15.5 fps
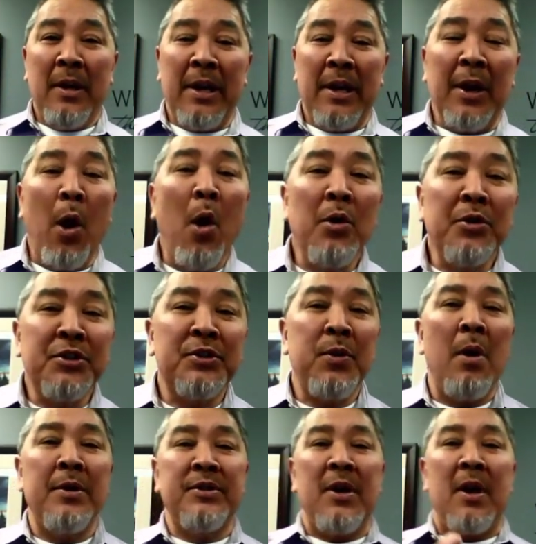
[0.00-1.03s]
It all
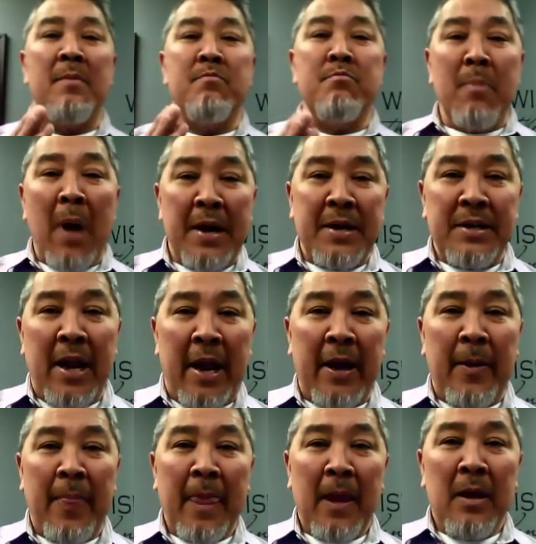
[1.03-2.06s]
starts on
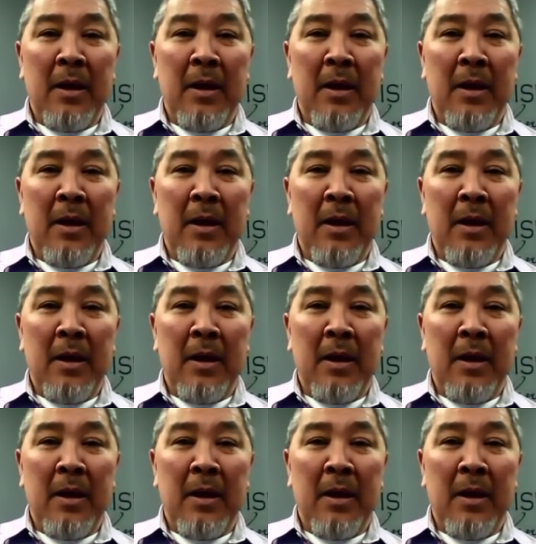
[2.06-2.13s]
Monday.